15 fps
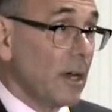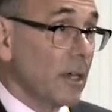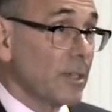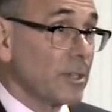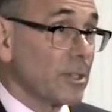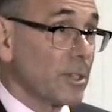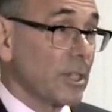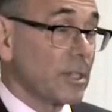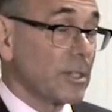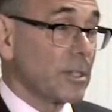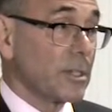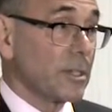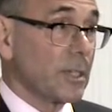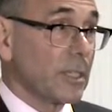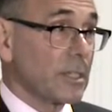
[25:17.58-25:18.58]

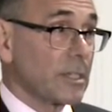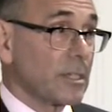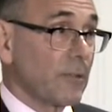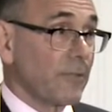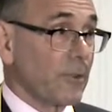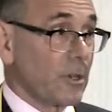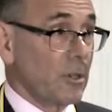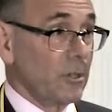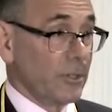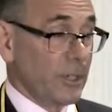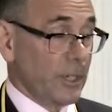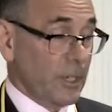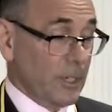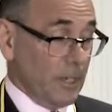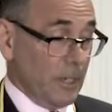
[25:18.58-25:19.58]
since it's difficult
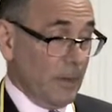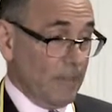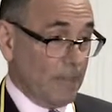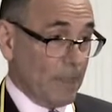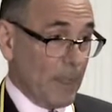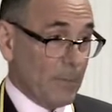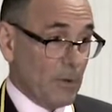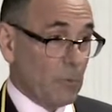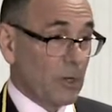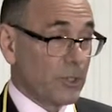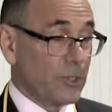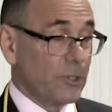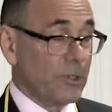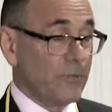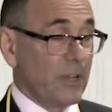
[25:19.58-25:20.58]
to,
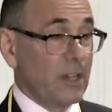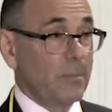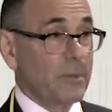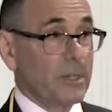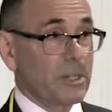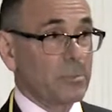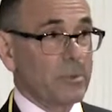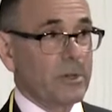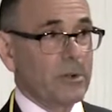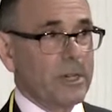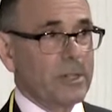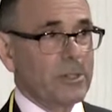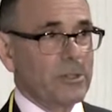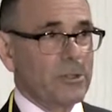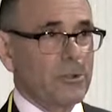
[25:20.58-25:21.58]
once you develop
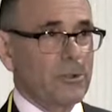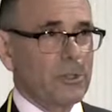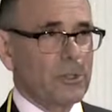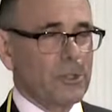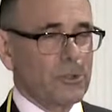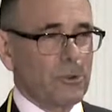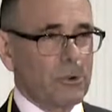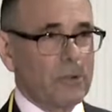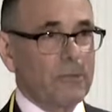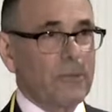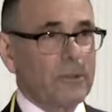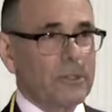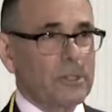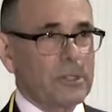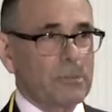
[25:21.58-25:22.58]
experience, you can sort of
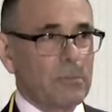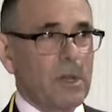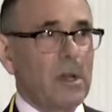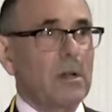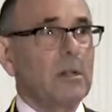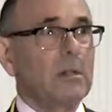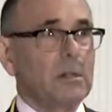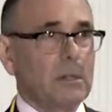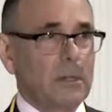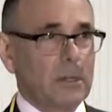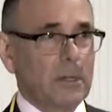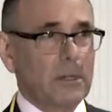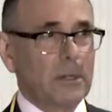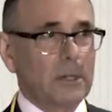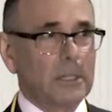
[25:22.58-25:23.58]
smell
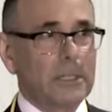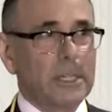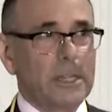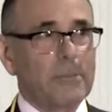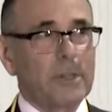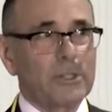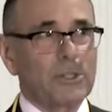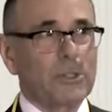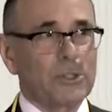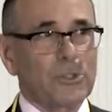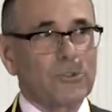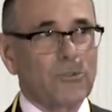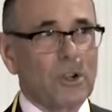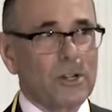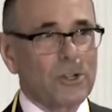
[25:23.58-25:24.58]
a ligament
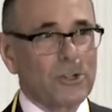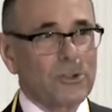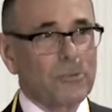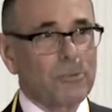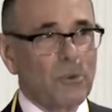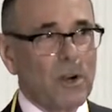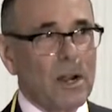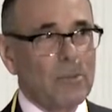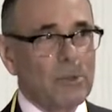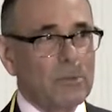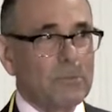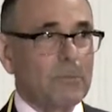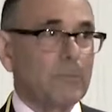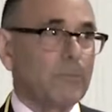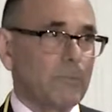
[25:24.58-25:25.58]
structure
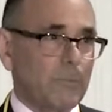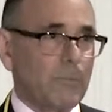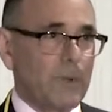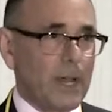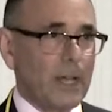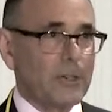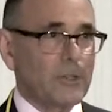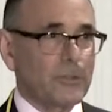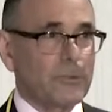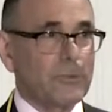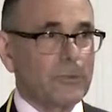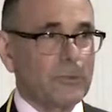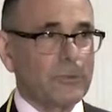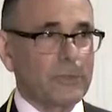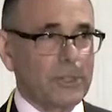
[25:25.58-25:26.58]
problem as
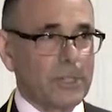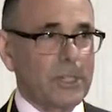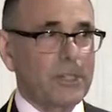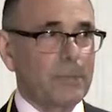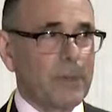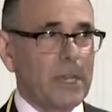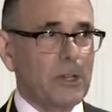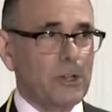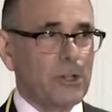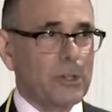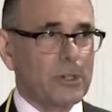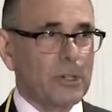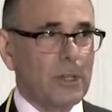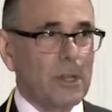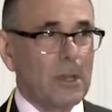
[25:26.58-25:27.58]
you see the
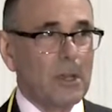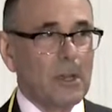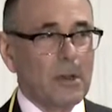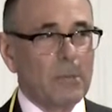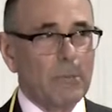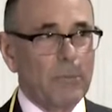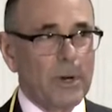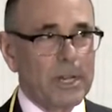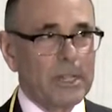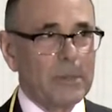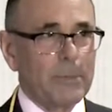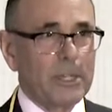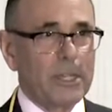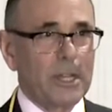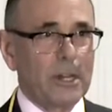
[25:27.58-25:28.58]
patient. But in the
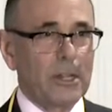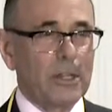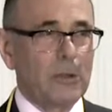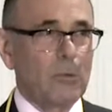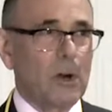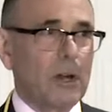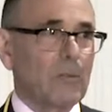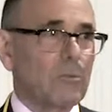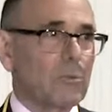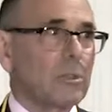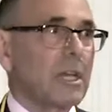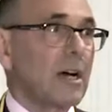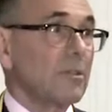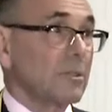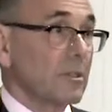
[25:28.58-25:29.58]
beginning, you want to
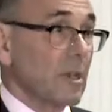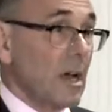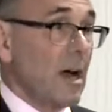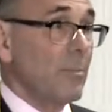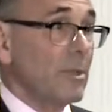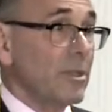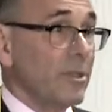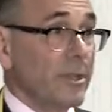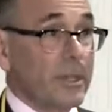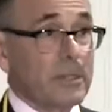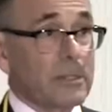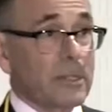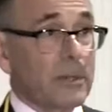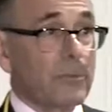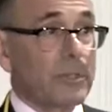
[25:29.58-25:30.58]
rule out common
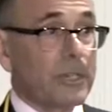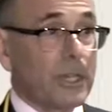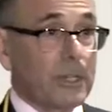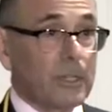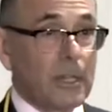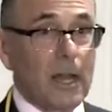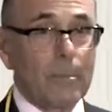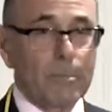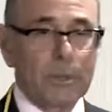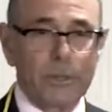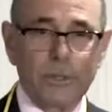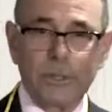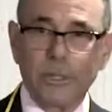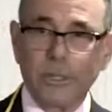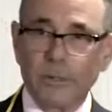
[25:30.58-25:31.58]
things like
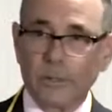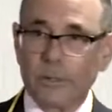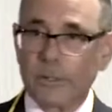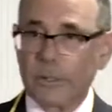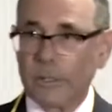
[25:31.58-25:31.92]
radiculopathy or